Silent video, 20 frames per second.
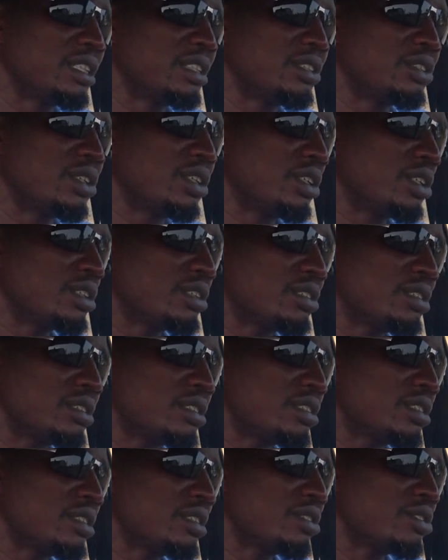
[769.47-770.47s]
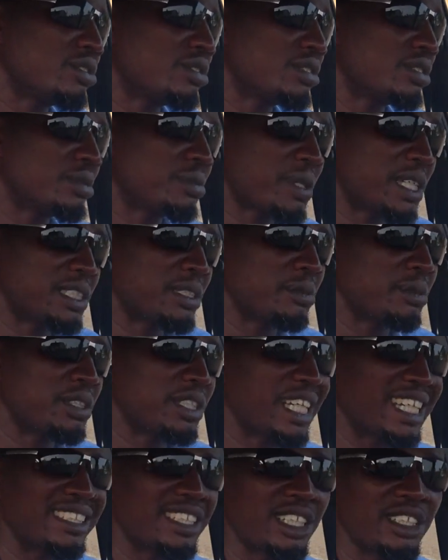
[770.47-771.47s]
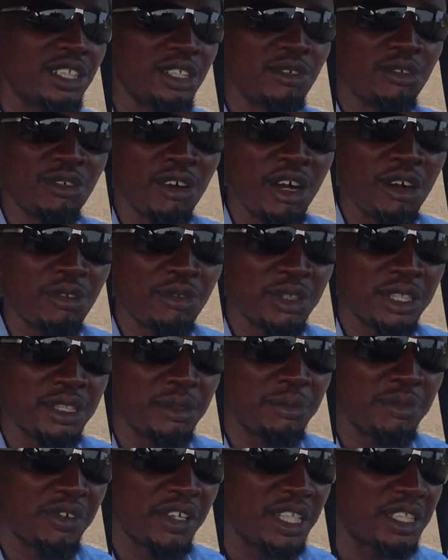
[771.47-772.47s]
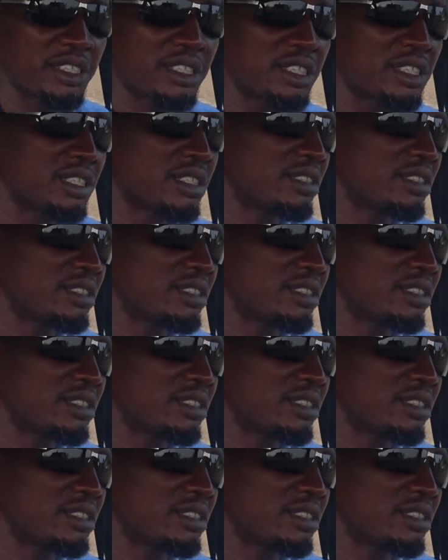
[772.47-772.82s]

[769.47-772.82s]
So it's possible there's nothing wrong with the brakes.